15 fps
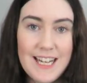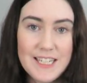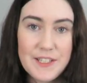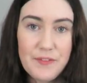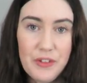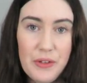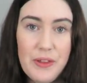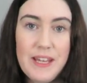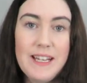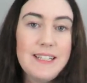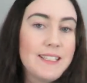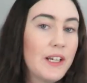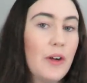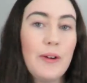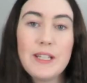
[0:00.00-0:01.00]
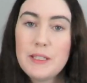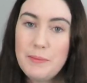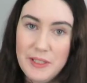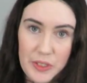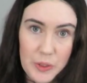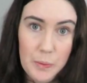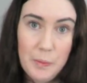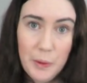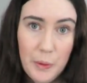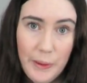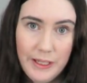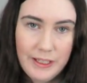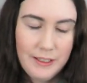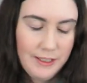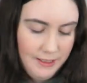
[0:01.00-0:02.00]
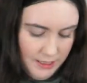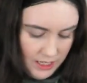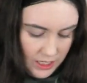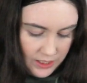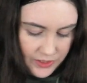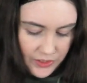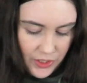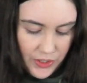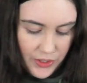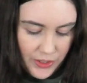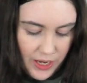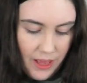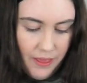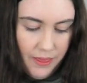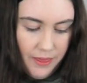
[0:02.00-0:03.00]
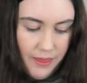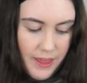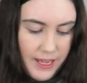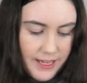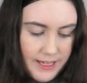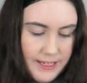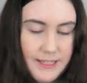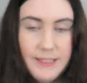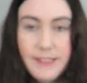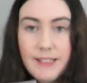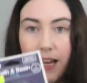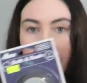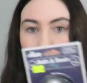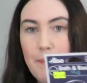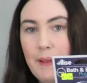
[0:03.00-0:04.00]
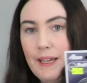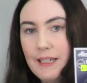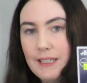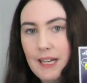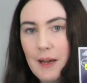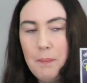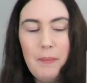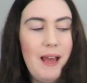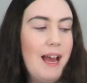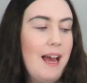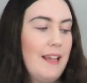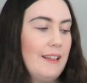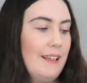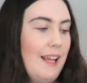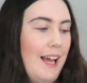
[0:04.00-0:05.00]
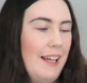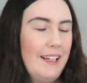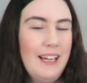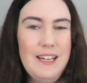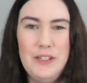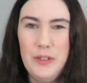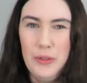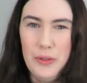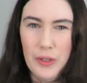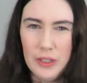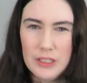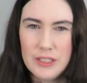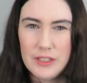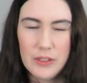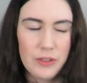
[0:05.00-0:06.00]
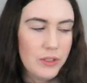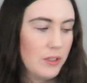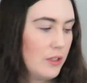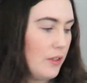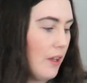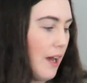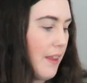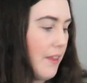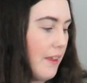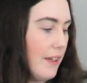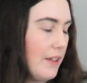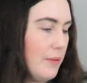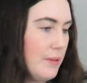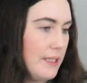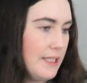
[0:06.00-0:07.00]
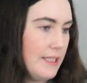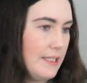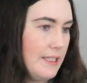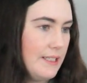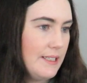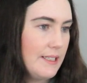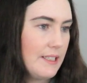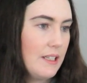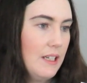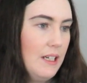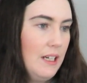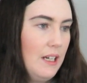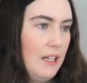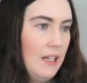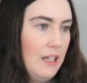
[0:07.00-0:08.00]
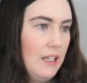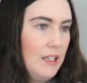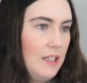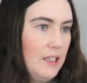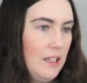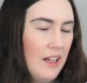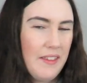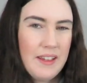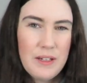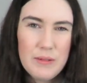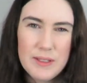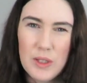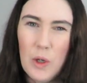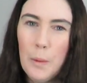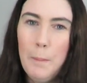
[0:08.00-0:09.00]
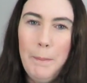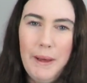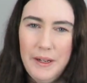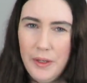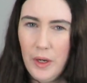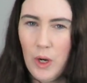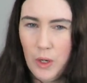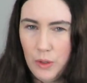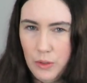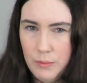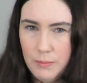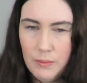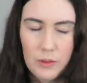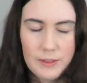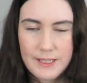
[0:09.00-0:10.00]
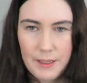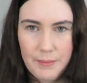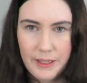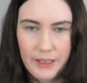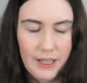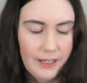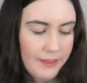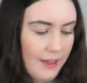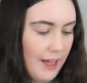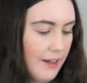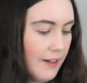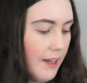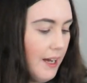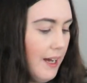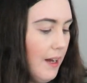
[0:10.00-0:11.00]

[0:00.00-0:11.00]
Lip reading: last few things are going to be super quick. So these I picked up at like a $2 store. I think it was called Better Home or something like that.